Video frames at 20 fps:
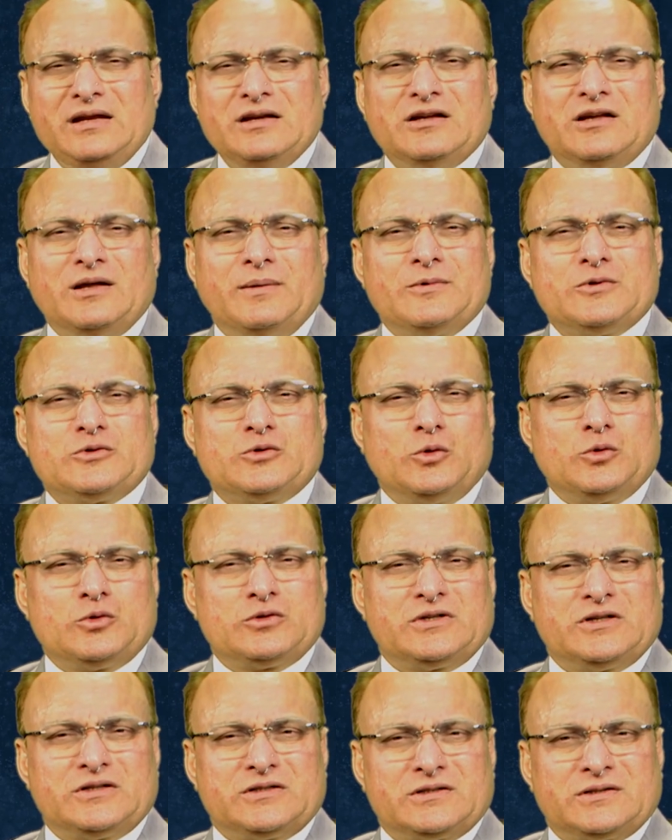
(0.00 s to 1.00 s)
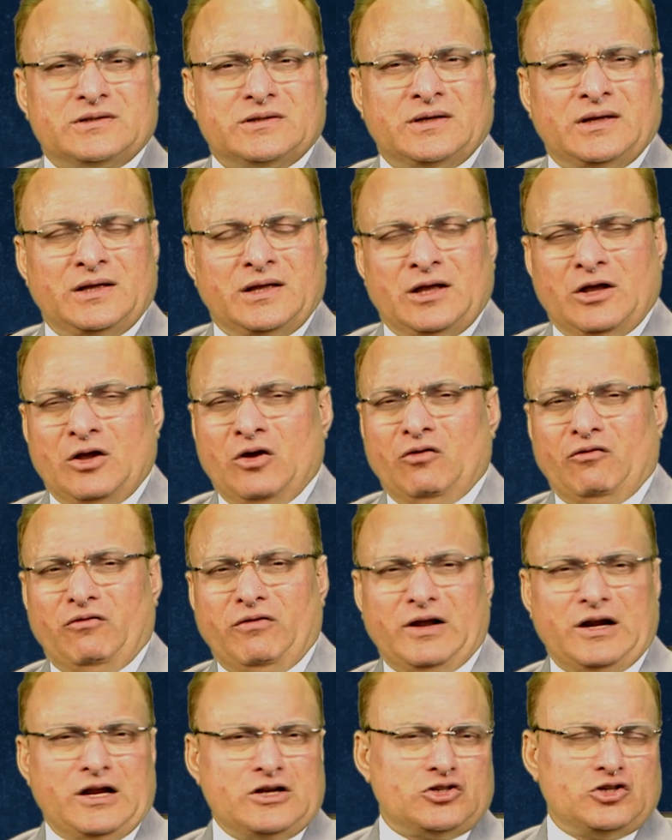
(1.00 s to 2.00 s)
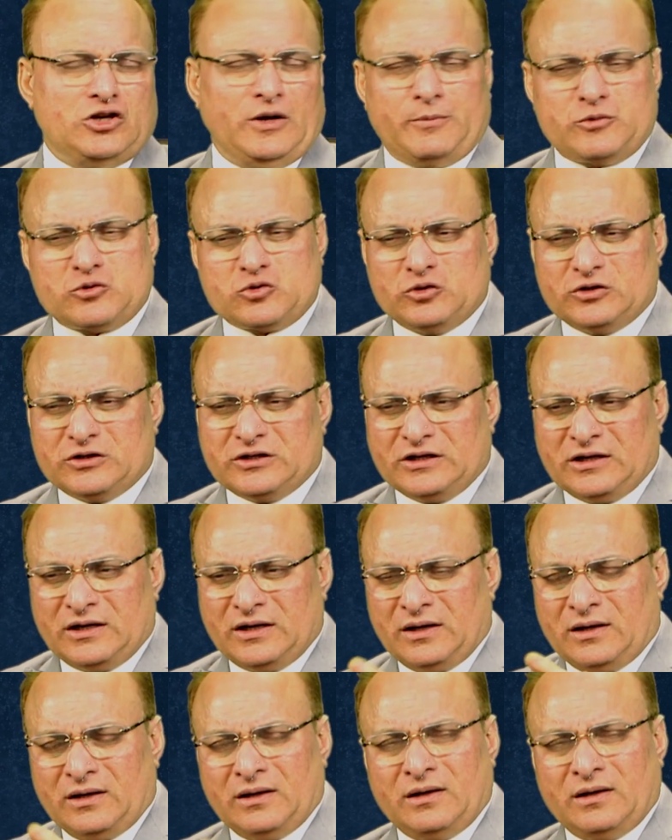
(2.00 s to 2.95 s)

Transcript: income resources, financial opportunity,